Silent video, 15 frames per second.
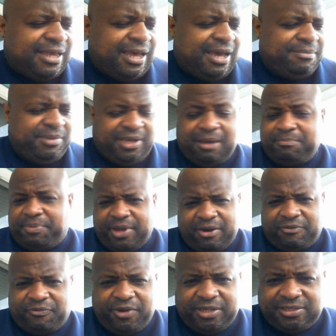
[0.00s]
I mean, I'm
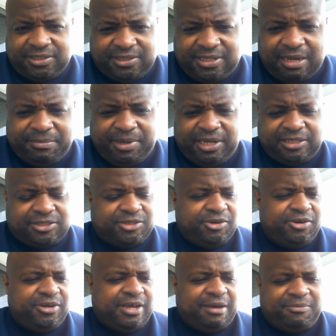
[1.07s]
paraphrasing this dumbass
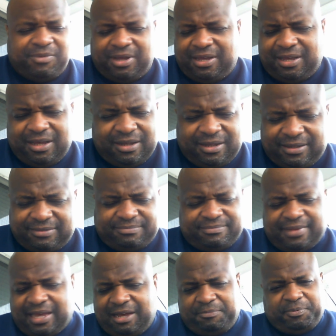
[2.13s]
story.
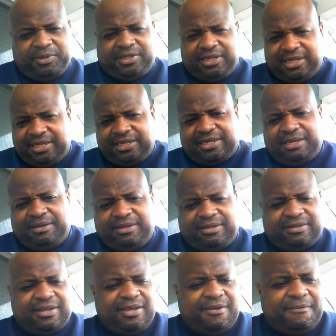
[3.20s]
I'll put the link in.